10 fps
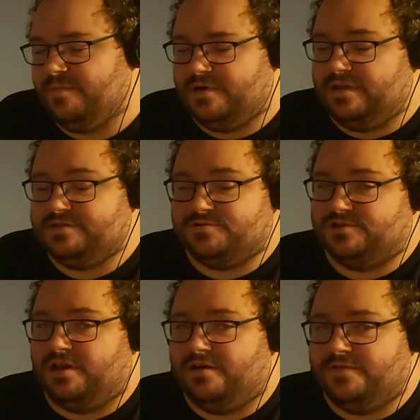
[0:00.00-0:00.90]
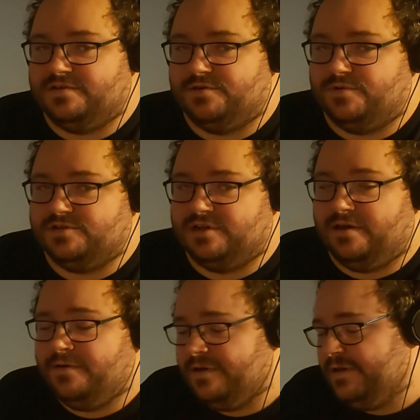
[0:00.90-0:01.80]
but that's because I love it so much
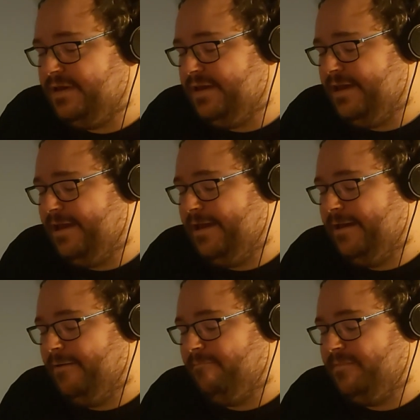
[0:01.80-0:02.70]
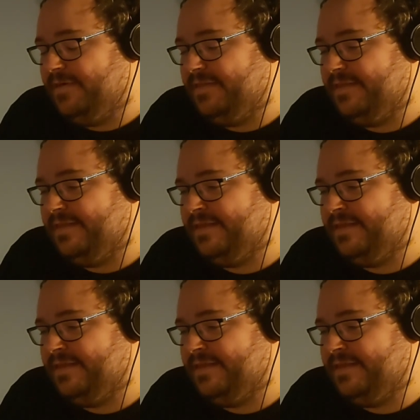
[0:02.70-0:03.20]
now.